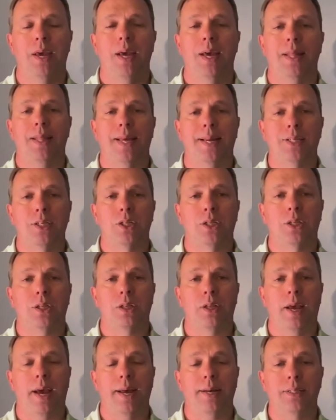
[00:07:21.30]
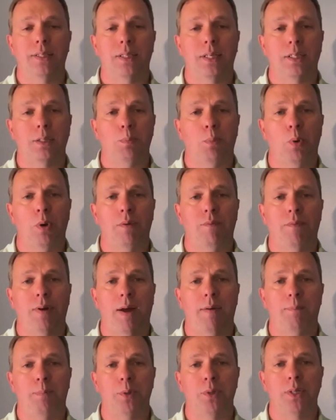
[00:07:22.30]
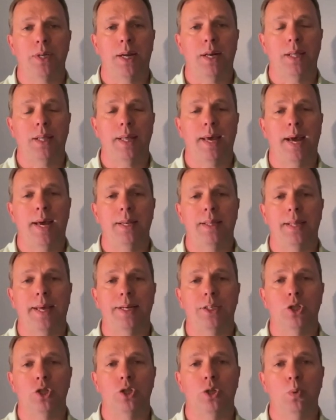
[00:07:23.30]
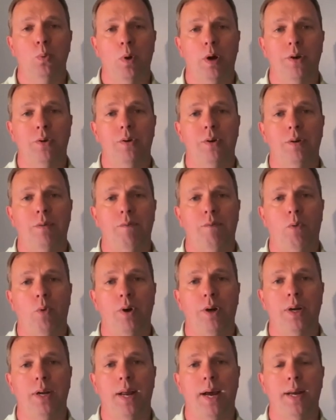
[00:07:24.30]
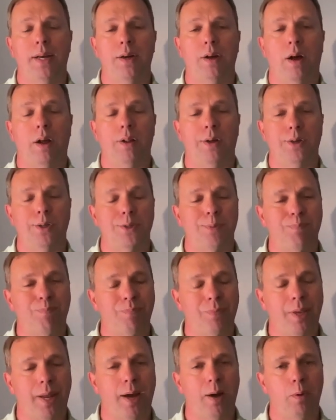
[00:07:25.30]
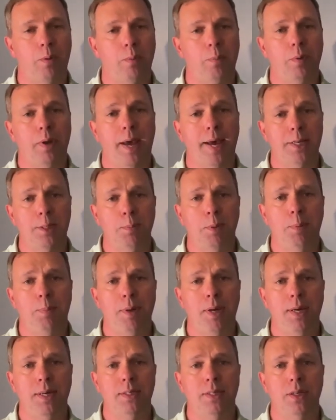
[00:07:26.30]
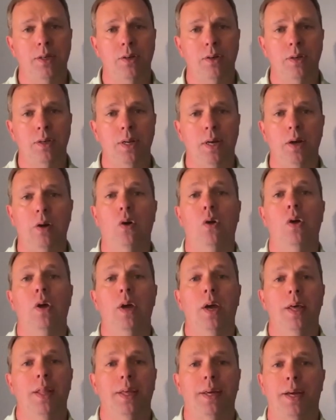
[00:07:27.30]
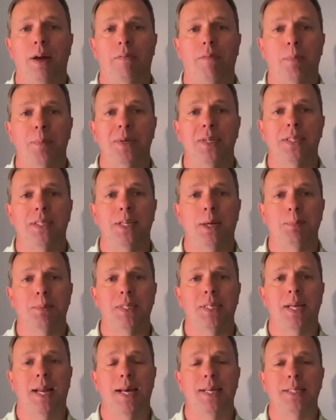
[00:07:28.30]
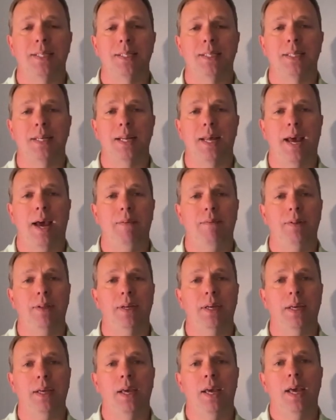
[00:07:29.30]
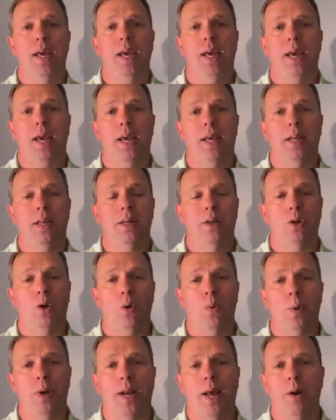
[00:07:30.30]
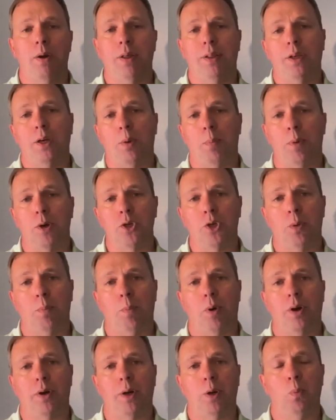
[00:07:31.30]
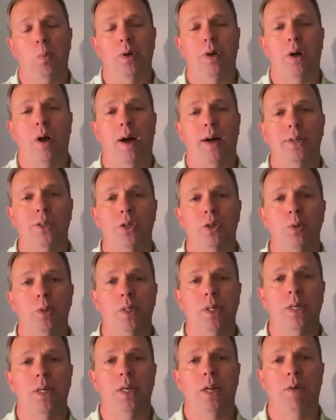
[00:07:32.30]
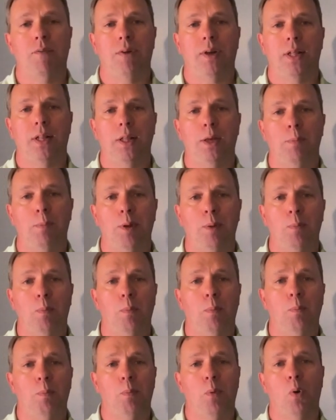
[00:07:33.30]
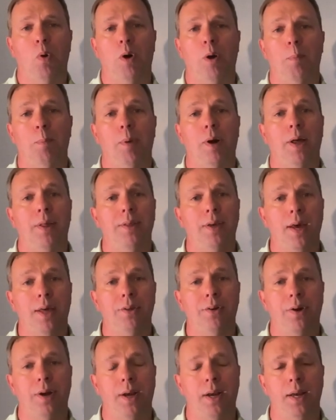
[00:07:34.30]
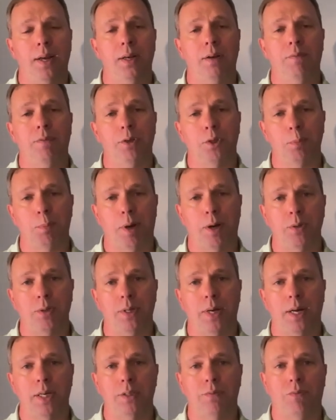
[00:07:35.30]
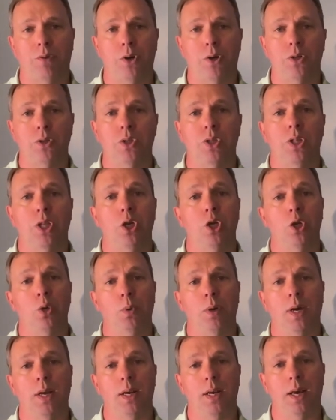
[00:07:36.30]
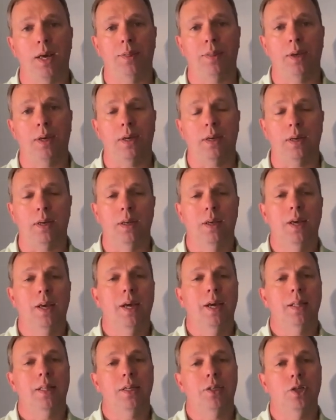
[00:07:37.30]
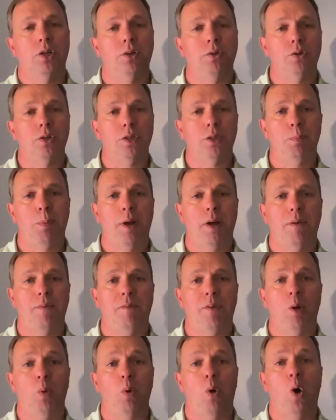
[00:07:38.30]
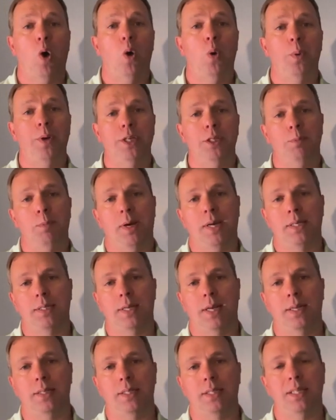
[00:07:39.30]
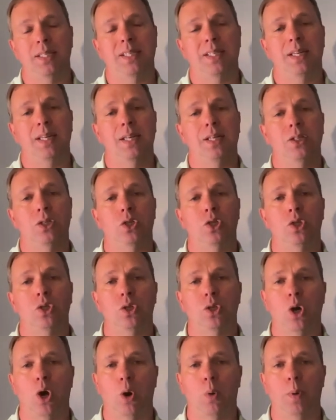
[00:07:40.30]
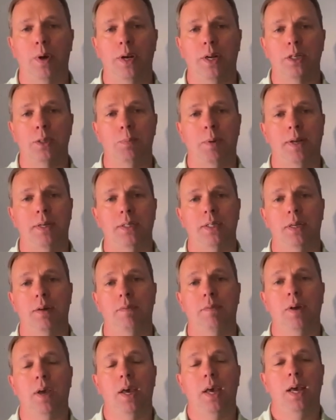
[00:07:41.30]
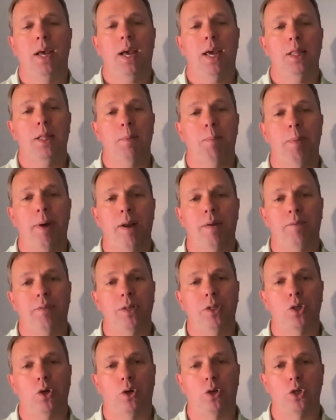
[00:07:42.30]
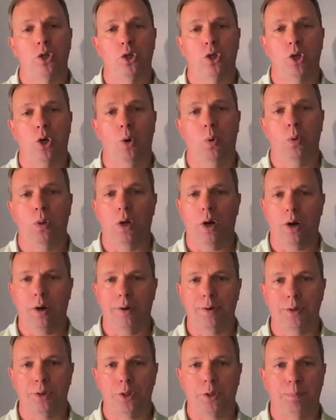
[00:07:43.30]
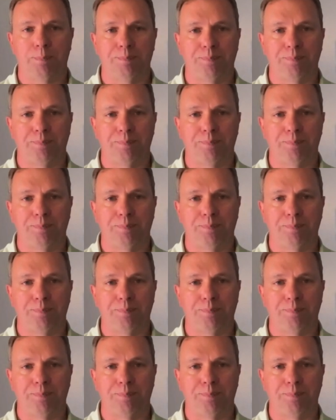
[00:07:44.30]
That's at 6.5% of that, that's $249. Now, SBP is a good deal. The government subsidizes it heavily, and going out on the commercial market would cost you significantly more. But on the other hand, if your spouse dies first, then you get nothing. The children's benefit always makes sense since it is so inexpensive and the benefits are so large.